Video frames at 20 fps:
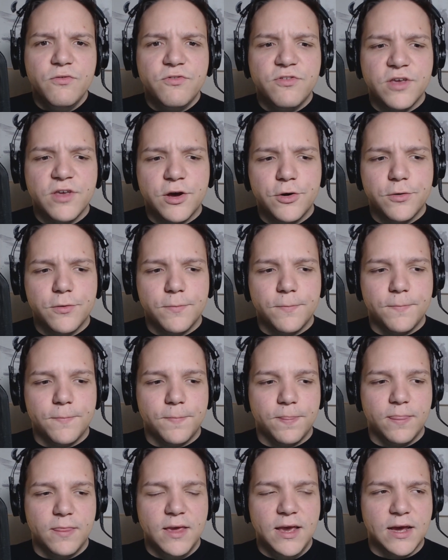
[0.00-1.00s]
So
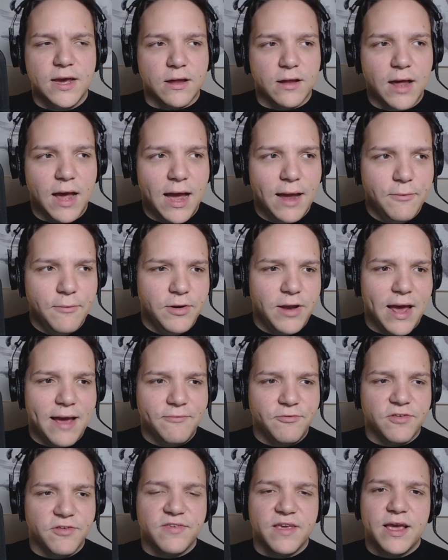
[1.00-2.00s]
yeah, I would
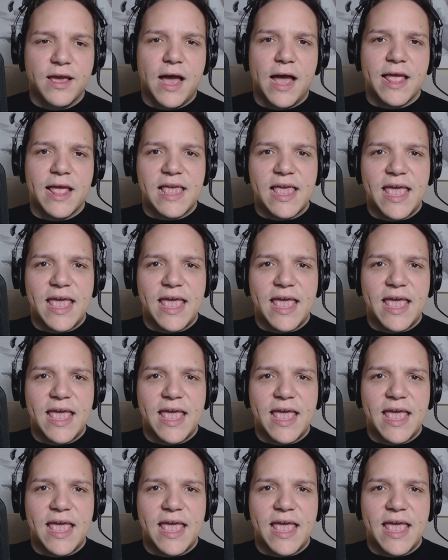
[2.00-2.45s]
have to say I